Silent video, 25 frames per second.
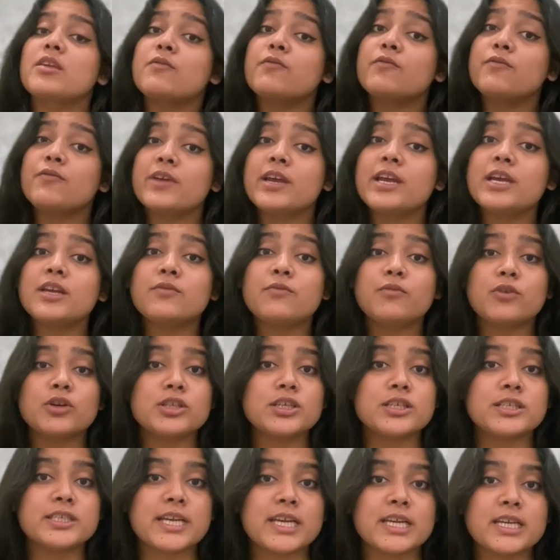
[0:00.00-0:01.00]
Wait for the
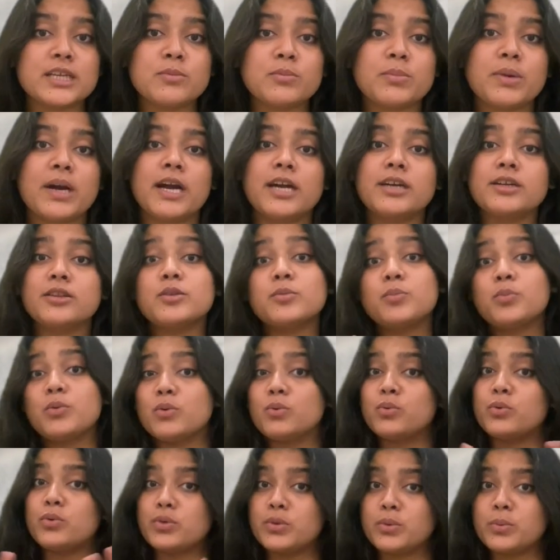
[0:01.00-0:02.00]
second part, the
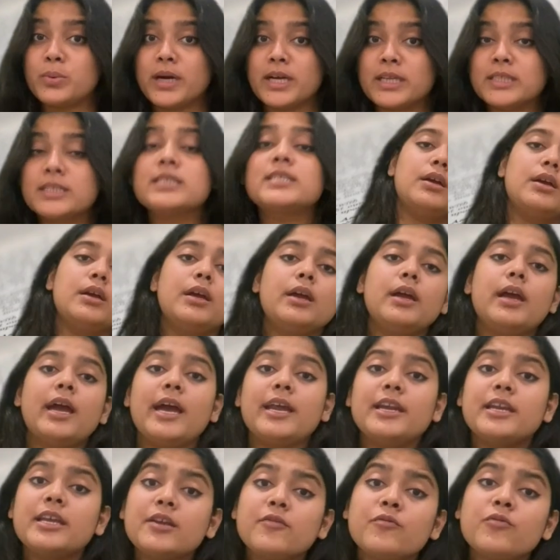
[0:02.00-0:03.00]
plural ones. And
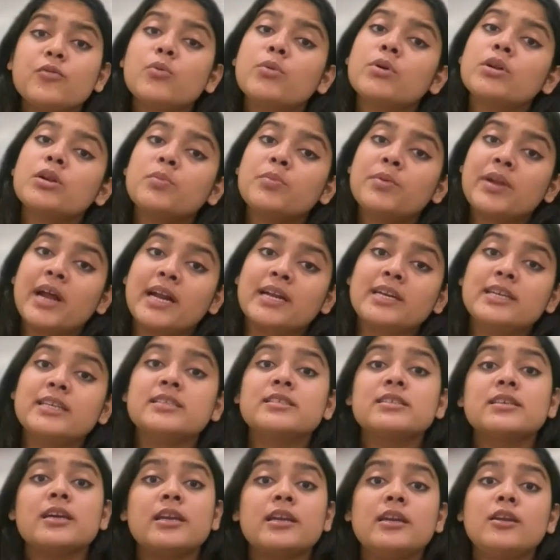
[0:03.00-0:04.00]
if you want to practice
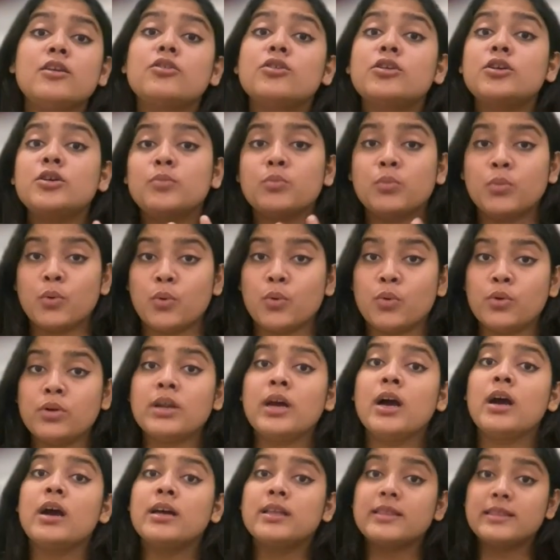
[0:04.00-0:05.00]
and learn more
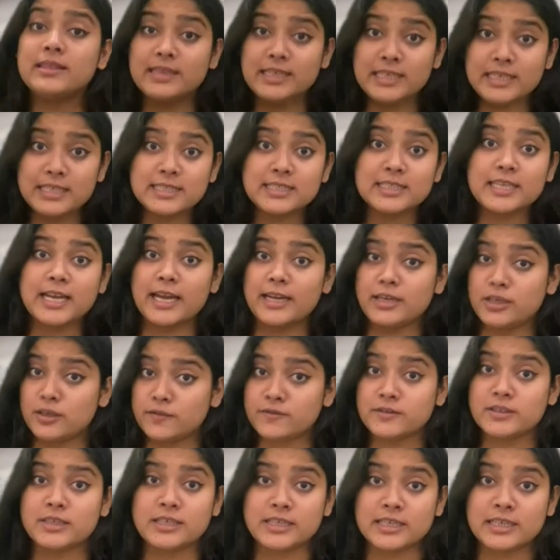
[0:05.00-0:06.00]
these kind of
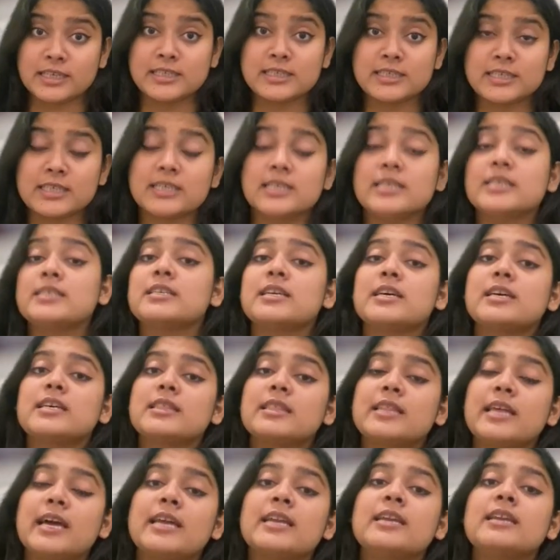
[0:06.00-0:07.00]
sentences,
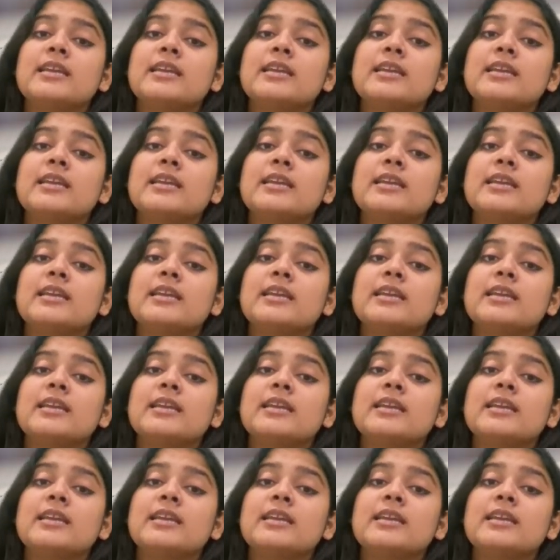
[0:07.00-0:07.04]
then